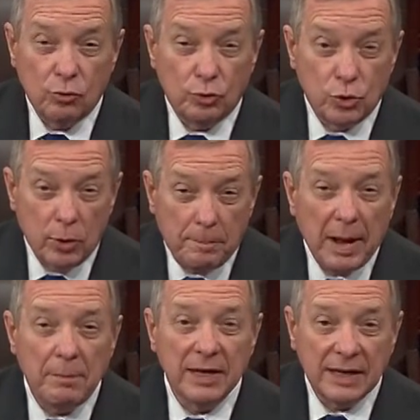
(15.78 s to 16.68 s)
to a
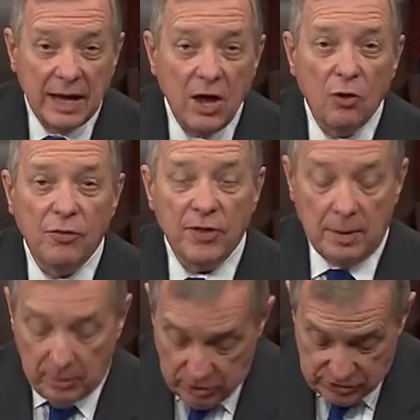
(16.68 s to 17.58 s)
public health
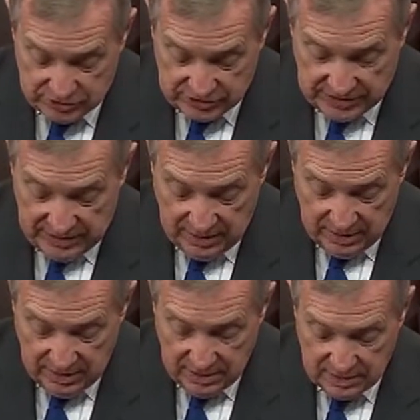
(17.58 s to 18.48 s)
emergency
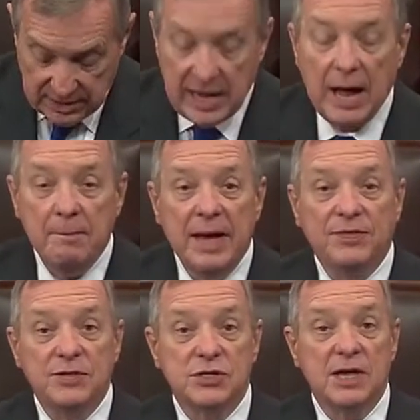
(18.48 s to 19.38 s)
to
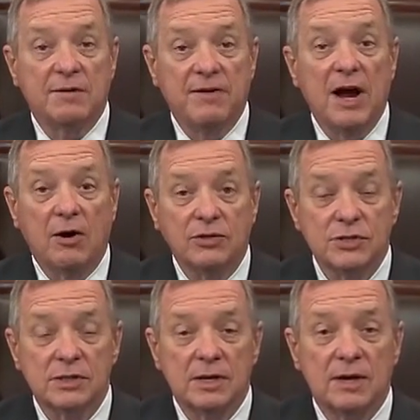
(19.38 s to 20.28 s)
combat the Zika
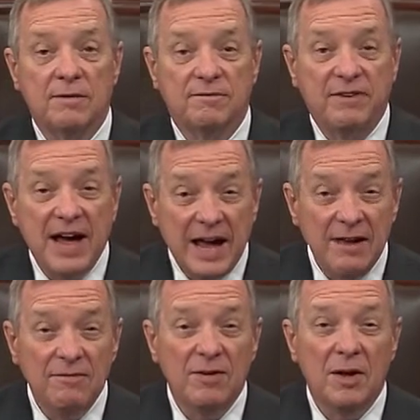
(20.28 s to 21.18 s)
virus.
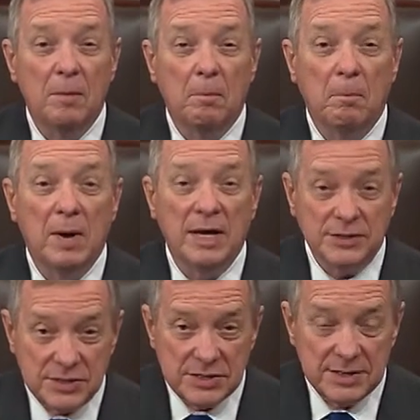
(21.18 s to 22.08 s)
5
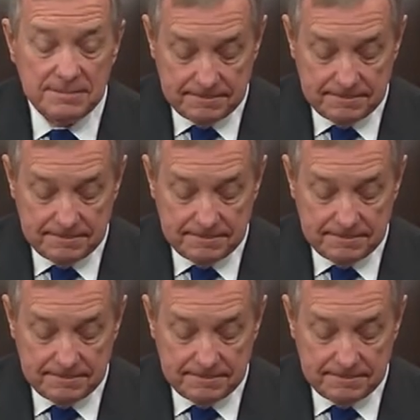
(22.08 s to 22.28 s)
months.